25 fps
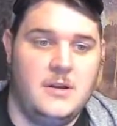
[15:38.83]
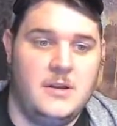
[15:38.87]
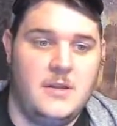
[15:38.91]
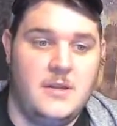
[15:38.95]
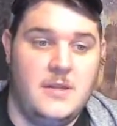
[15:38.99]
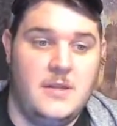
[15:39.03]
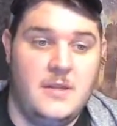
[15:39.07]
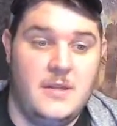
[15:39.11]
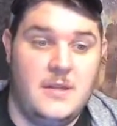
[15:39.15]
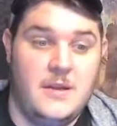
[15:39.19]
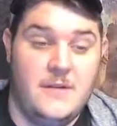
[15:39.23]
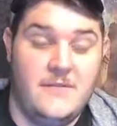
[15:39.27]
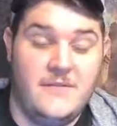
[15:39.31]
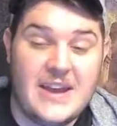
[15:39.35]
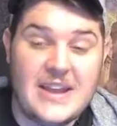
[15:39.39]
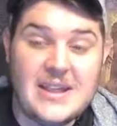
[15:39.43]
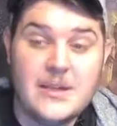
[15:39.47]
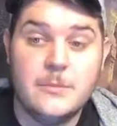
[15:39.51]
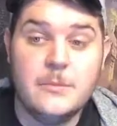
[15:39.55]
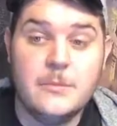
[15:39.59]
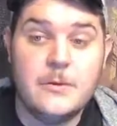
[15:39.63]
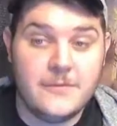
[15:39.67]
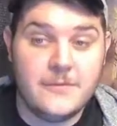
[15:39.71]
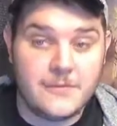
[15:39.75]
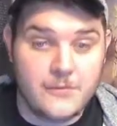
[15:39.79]

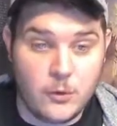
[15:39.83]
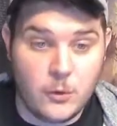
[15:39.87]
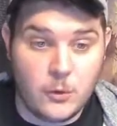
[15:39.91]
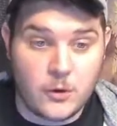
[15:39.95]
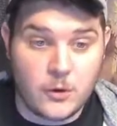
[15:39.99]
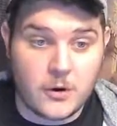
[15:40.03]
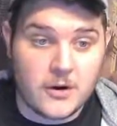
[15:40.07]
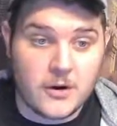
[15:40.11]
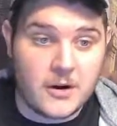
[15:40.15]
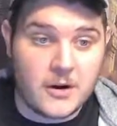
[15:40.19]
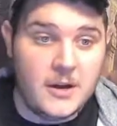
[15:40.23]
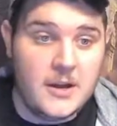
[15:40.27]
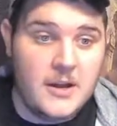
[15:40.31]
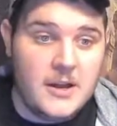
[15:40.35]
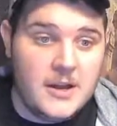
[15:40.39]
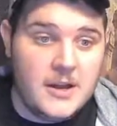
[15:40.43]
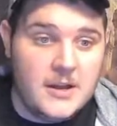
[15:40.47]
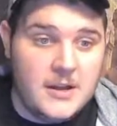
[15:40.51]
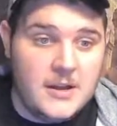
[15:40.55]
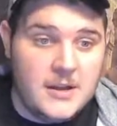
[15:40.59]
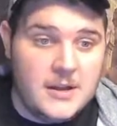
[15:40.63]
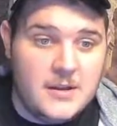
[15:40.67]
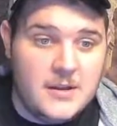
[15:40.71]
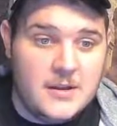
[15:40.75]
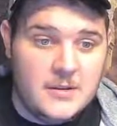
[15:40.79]
available for
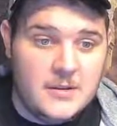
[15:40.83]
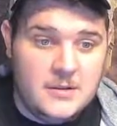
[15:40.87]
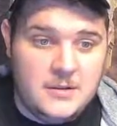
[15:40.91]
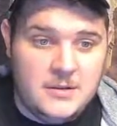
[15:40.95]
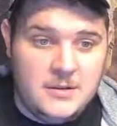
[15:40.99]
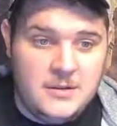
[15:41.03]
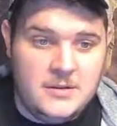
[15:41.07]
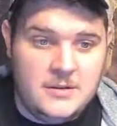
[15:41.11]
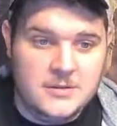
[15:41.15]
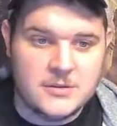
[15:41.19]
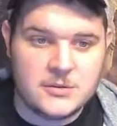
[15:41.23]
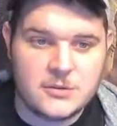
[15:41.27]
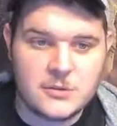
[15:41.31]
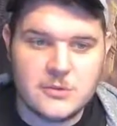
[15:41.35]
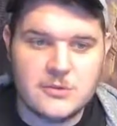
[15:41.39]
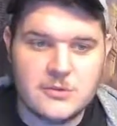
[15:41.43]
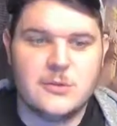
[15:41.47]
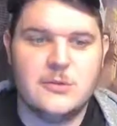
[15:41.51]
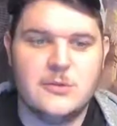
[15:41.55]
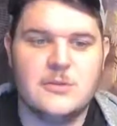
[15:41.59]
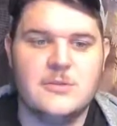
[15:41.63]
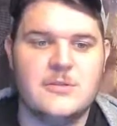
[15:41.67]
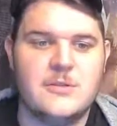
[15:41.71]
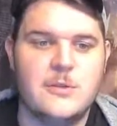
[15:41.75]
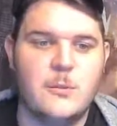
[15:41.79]

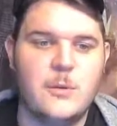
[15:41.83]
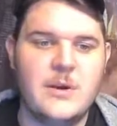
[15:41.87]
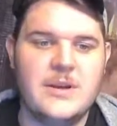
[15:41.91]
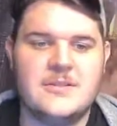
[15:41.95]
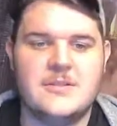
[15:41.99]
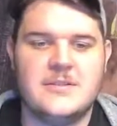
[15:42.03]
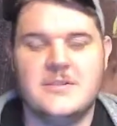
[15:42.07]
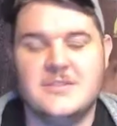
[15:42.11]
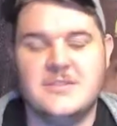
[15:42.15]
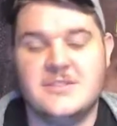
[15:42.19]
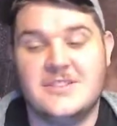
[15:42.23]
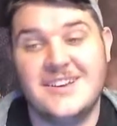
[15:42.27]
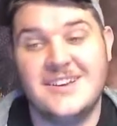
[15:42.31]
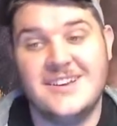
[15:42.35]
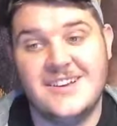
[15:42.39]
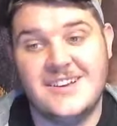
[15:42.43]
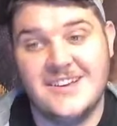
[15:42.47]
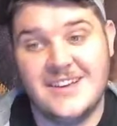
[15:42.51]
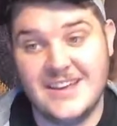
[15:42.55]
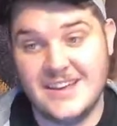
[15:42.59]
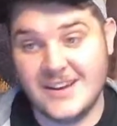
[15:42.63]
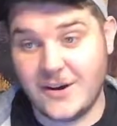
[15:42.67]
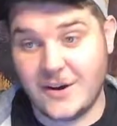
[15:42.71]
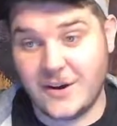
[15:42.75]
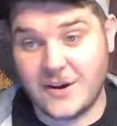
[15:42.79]
sorcerers, wizards,
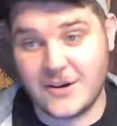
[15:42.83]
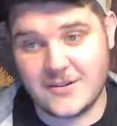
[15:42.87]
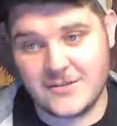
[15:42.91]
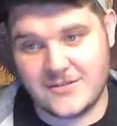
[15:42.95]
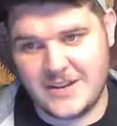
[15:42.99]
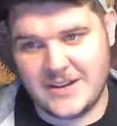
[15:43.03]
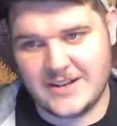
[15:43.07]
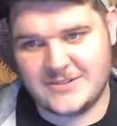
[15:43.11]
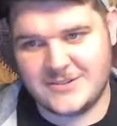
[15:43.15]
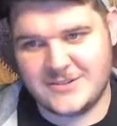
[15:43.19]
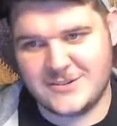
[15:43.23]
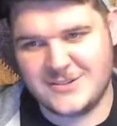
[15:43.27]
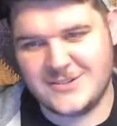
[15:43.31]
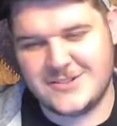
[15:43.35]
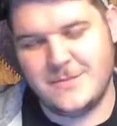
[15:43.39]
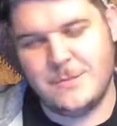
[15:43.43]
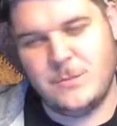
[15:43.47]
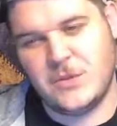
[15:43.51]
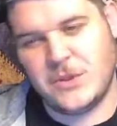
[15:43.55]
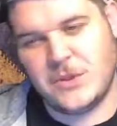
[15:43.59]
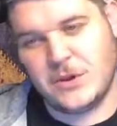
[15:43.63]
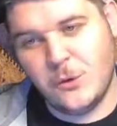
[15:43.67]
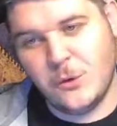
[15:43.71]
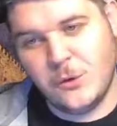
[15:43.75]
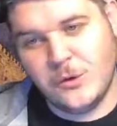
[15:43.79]
and artificers. The
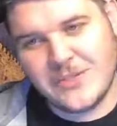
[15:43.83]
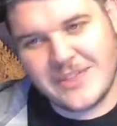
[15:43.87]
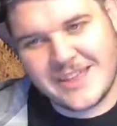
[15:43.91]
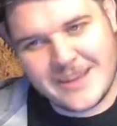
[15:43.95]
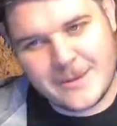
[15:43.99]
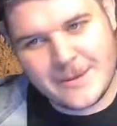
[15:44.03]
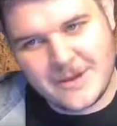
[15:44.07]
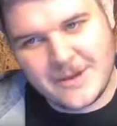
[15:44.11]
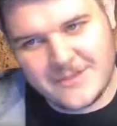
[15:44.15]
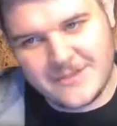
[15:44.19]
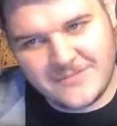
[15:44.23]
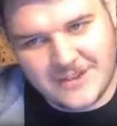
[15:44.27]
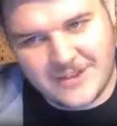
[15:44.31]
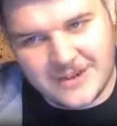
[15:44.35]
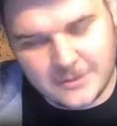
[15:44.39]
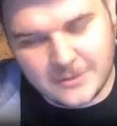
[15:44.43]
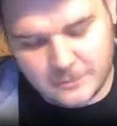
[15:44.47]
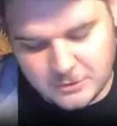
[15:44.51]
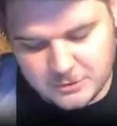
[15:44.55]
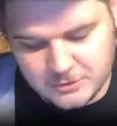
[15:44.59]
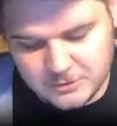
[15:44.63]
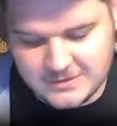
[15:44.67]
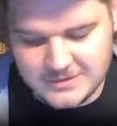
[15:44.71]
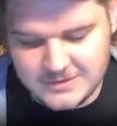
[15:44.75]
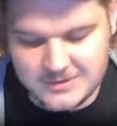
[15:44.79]
cool thing about
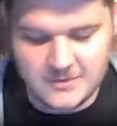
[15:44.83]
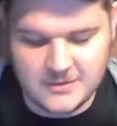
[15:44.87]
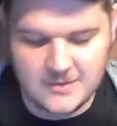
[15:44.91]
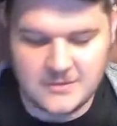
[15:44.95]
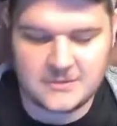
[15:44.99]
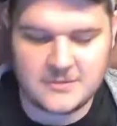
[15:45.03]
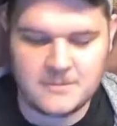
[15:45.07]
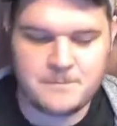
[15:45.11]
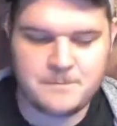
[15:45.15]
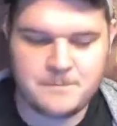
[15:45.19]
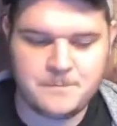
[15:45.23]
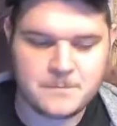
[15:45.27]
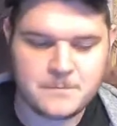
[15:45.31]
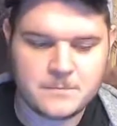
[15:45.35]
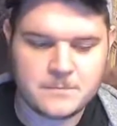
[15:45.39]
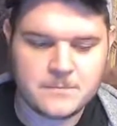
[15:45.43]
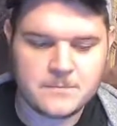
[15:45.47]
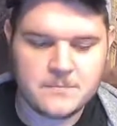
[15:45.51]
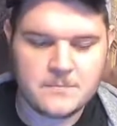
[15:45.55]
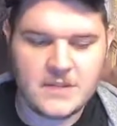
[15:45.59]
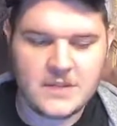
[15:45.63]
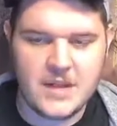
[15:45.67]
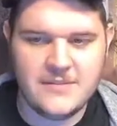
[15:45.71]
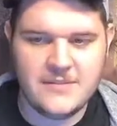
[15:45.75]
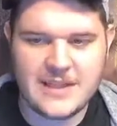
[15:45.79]
Firebolt is
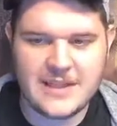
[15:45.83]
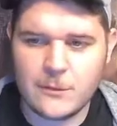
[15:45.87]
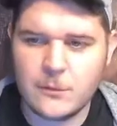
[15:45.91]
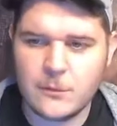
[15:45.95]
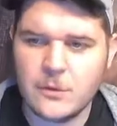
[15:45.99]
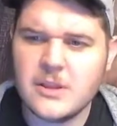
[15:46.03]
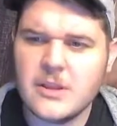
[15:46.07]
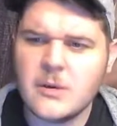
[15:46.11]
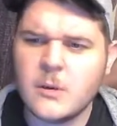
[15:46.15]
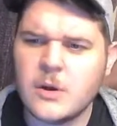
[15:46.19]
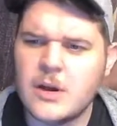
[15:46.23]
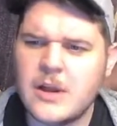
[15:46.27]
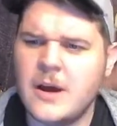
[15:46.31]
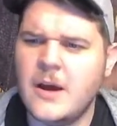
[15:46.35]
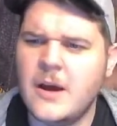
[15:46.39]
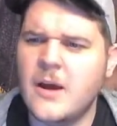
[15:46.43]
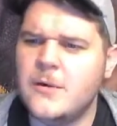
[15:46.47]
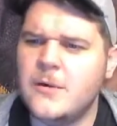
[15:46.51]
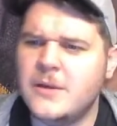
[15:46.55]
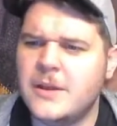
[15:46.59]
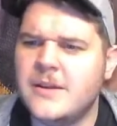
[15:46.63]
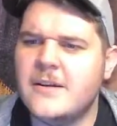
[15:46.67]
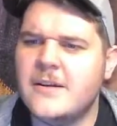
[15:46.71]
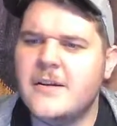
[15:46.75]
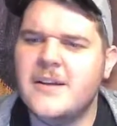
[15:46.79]
that I really want to hone
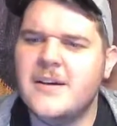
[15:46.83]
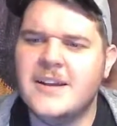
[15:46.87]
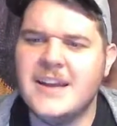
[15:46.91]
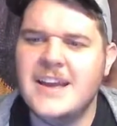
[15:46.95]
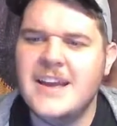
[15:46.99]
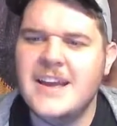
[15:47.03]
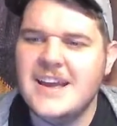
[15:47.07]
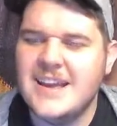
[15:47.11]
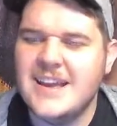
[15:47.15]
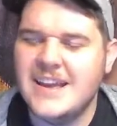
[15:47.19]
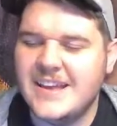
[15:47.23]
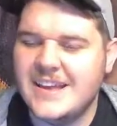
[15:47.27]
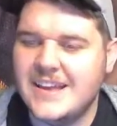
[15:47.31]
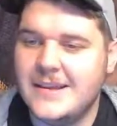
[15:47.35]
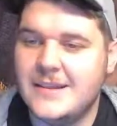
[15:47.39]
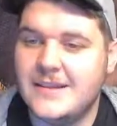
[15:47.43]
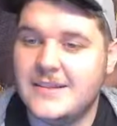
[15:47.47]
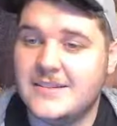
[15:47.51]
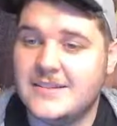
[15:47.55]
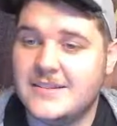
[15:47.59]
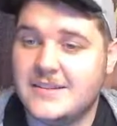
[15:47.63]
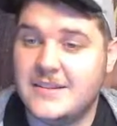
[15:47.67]
in on is